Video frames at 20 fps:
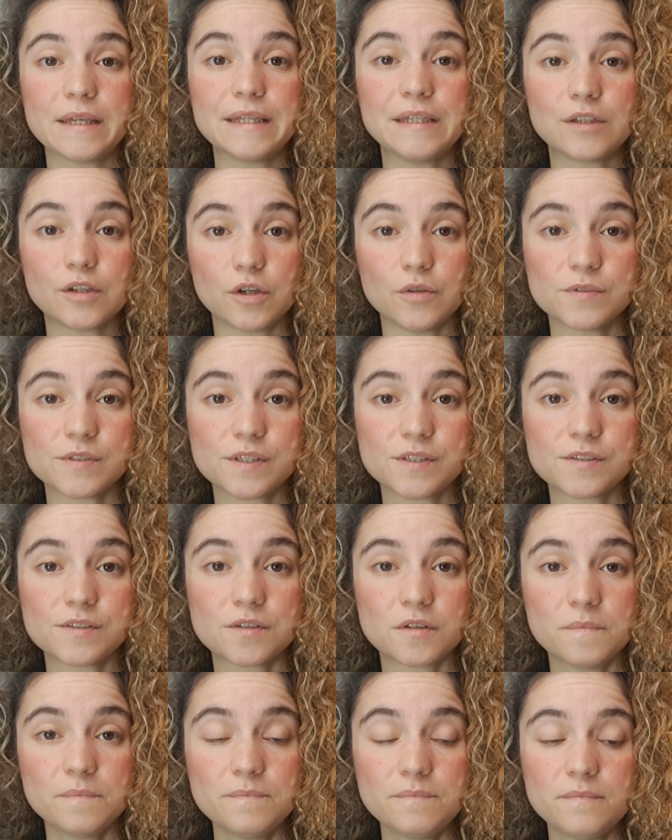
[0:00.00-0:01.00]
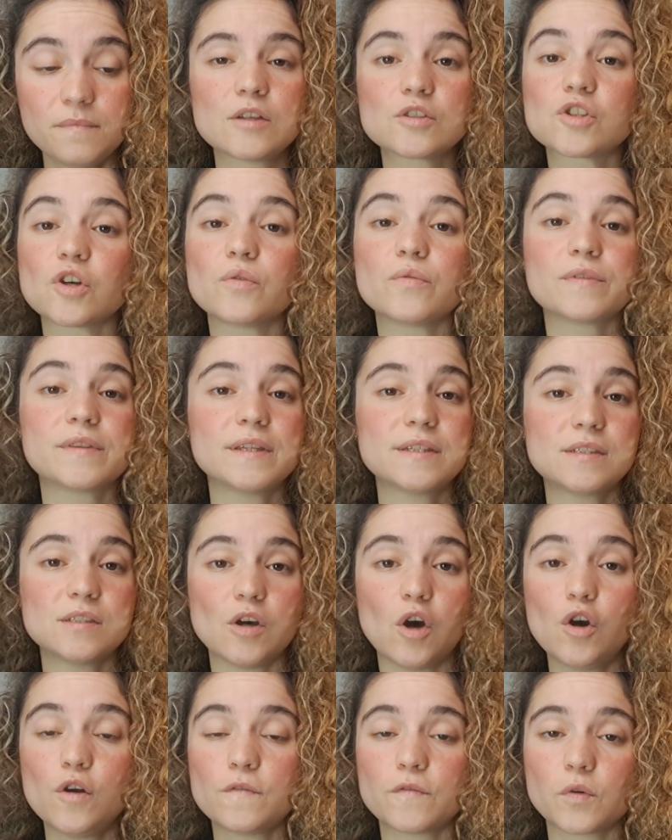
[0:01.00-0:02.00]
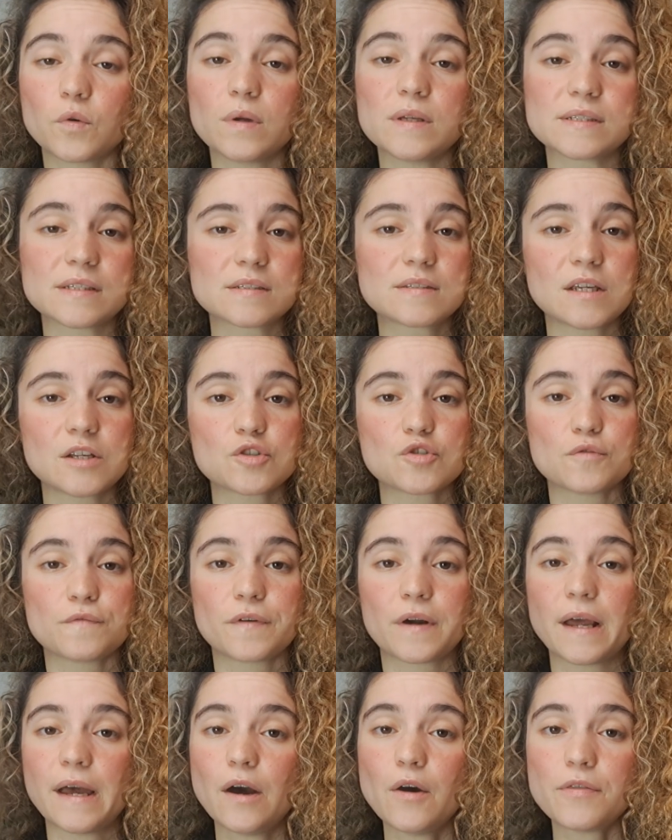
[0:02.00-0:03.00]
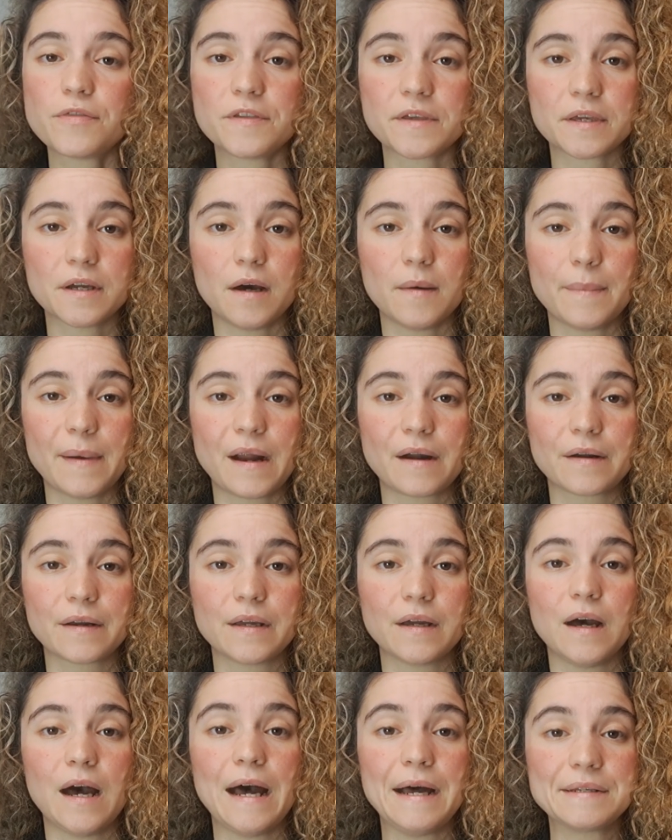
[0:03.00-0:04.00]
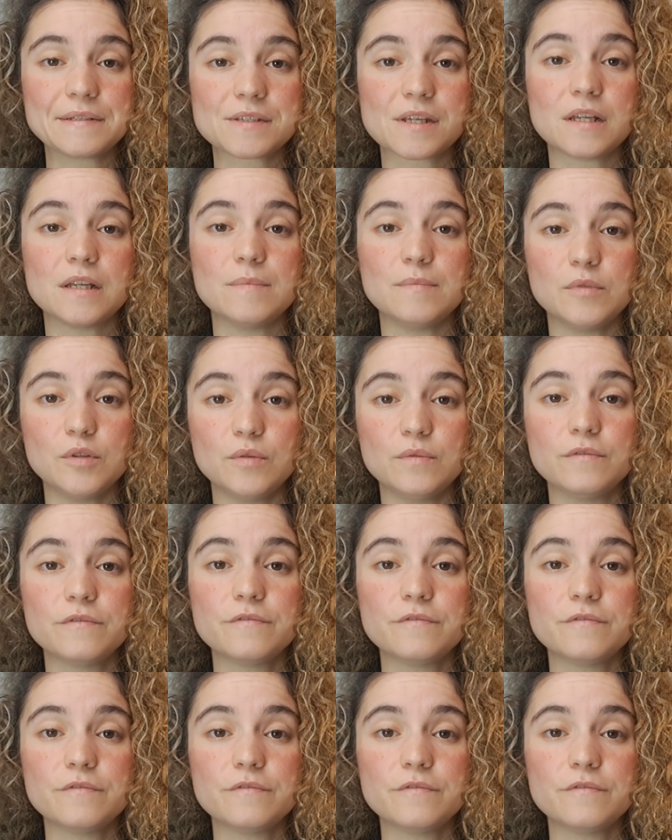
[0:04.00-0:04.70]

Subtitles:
ecosystem. So this overall is essential for a healthy gut barrier and an immune